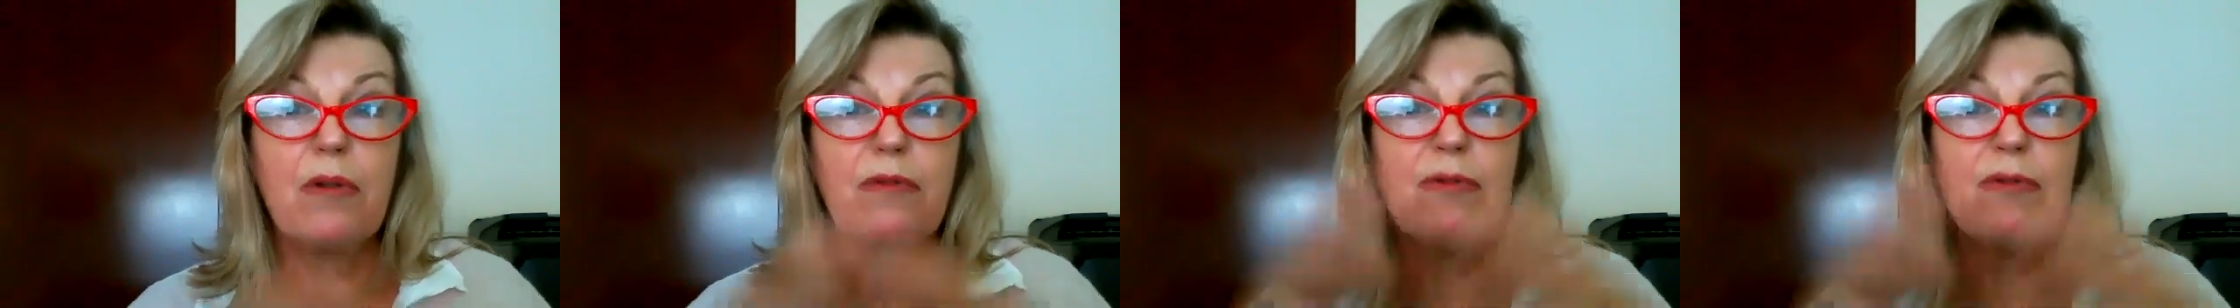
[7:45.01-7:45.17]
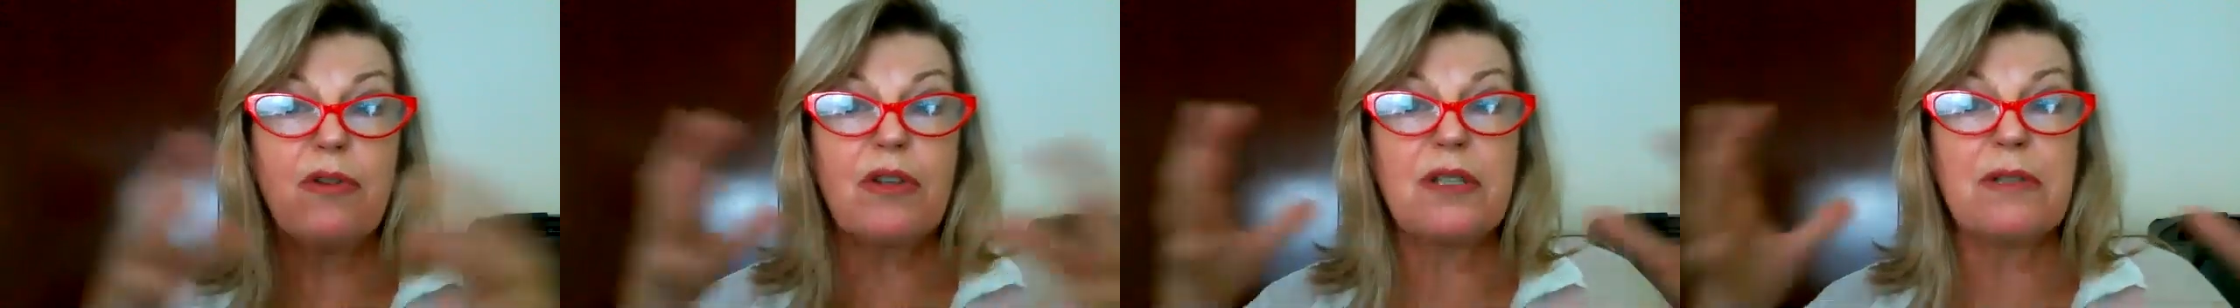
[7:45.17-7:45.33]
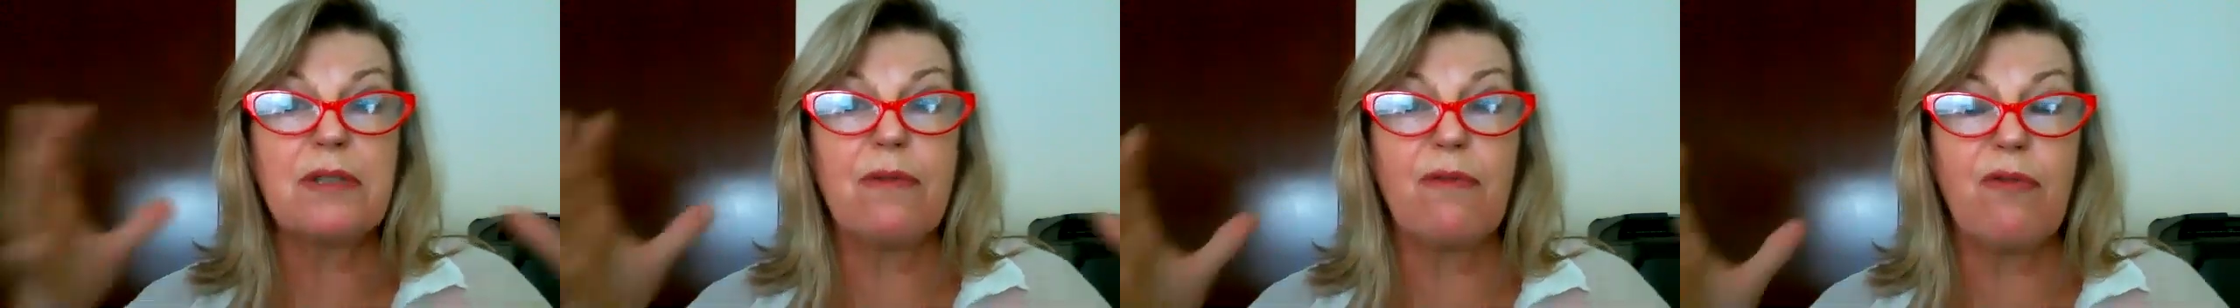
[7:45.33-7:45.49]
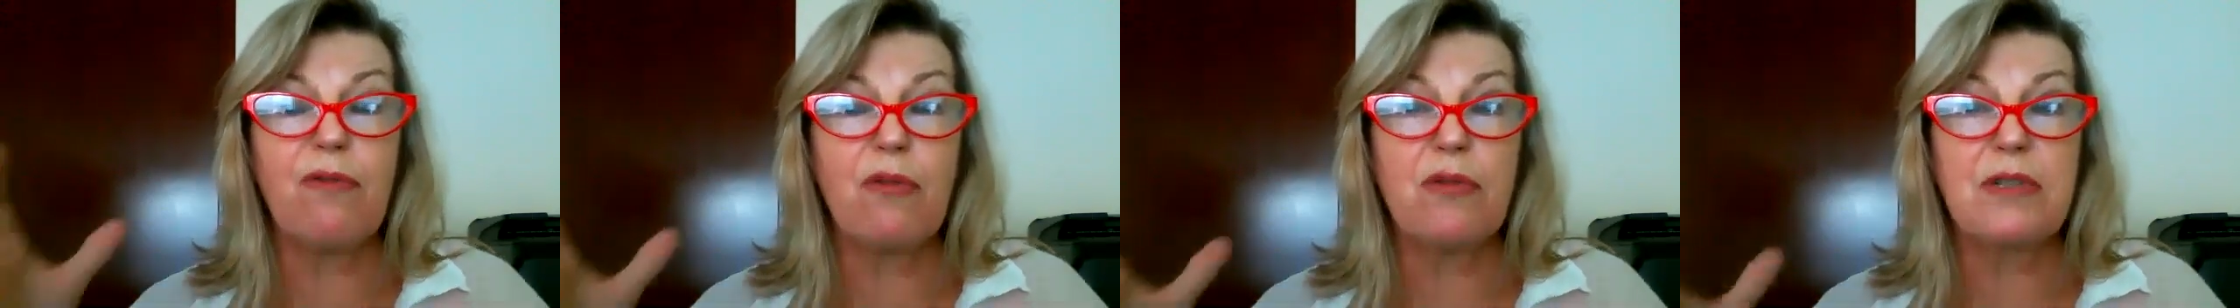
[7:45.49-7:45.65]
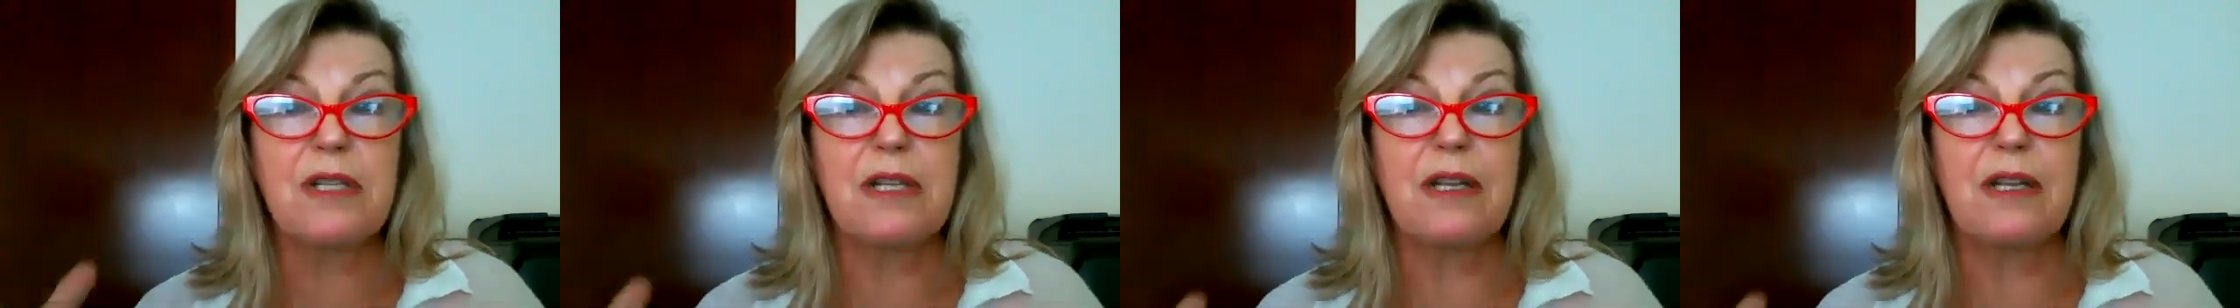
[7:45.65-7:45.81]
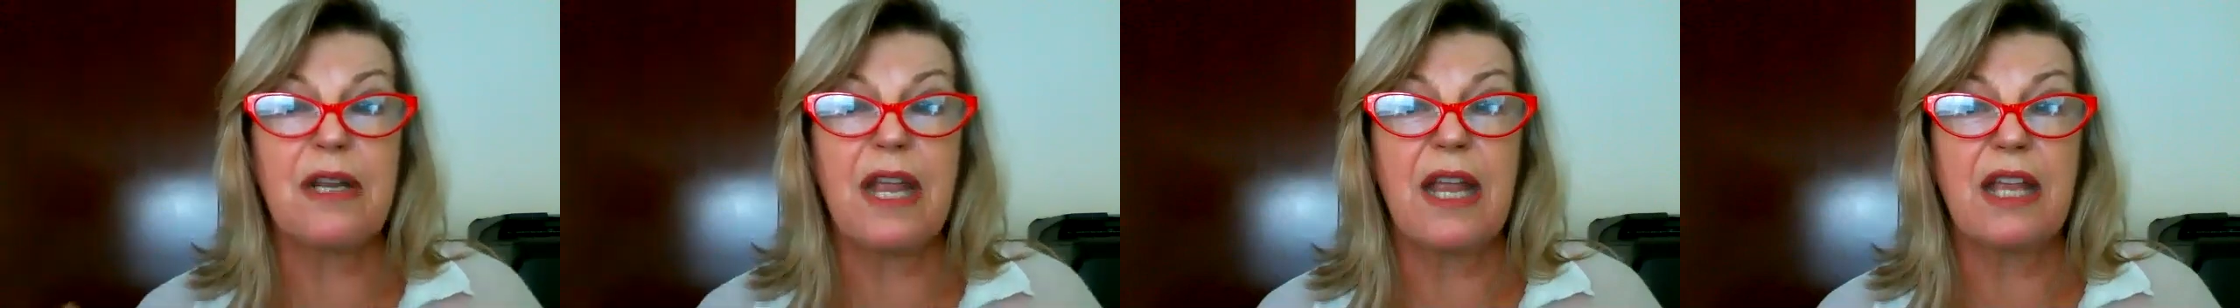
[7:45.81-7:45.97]
force
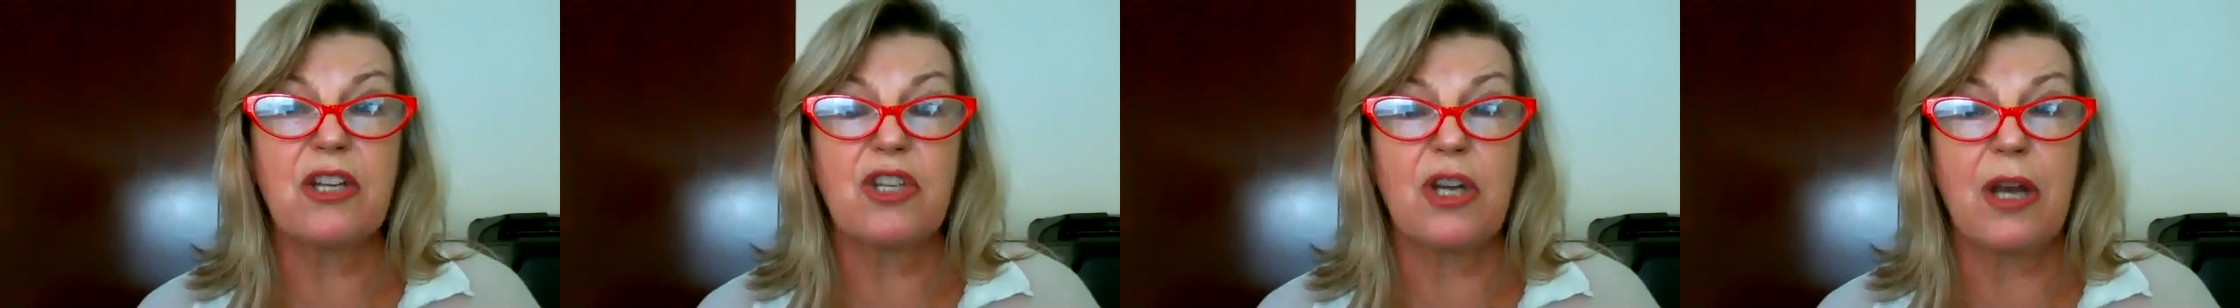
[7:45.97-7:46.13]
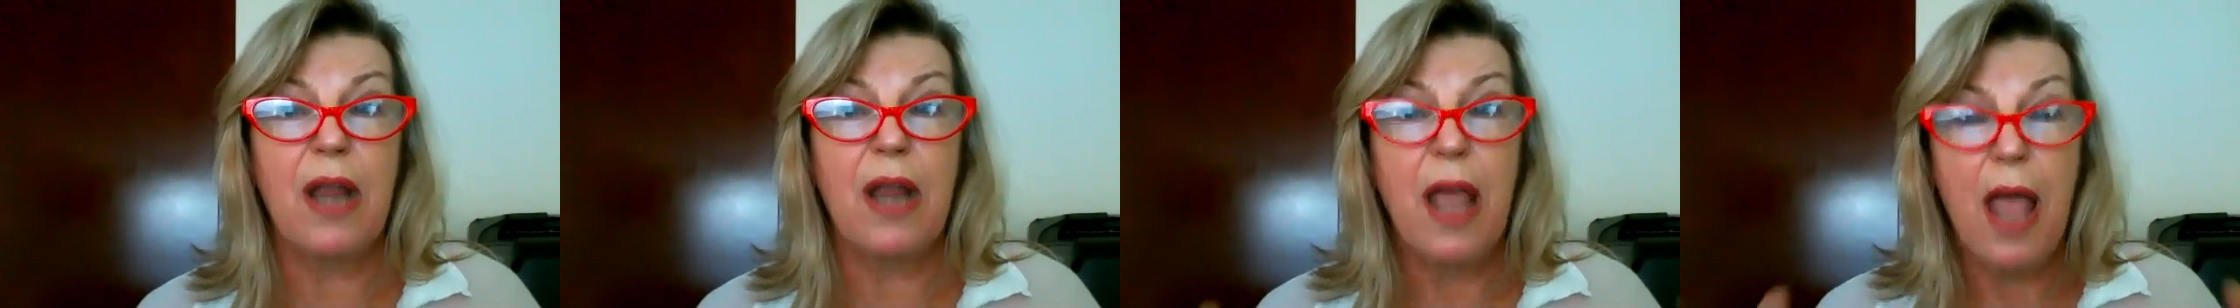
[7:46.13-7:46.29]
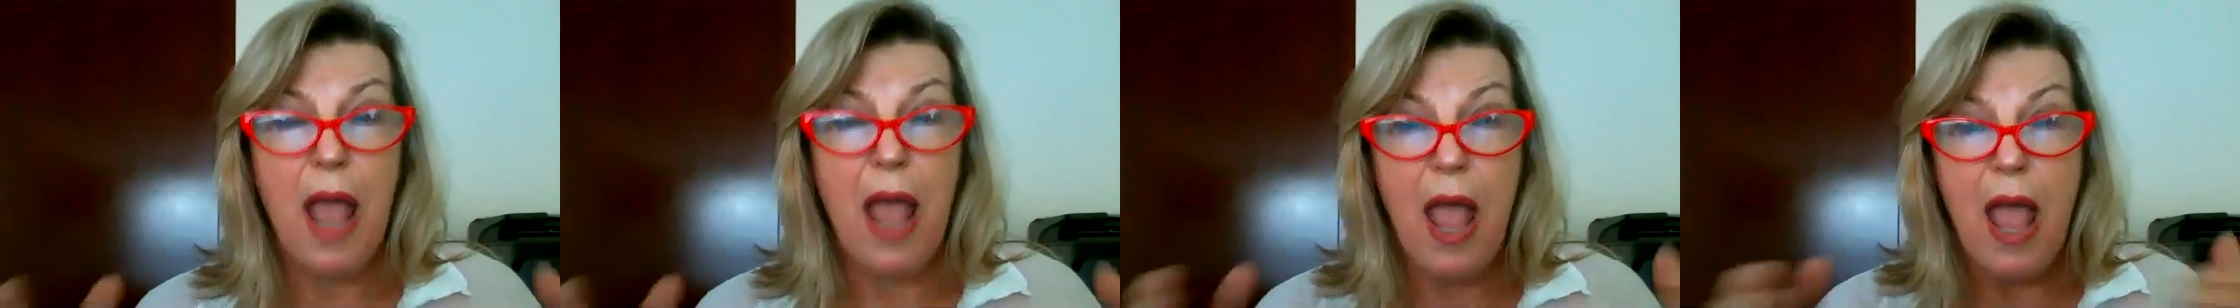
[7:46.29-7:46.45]
connection.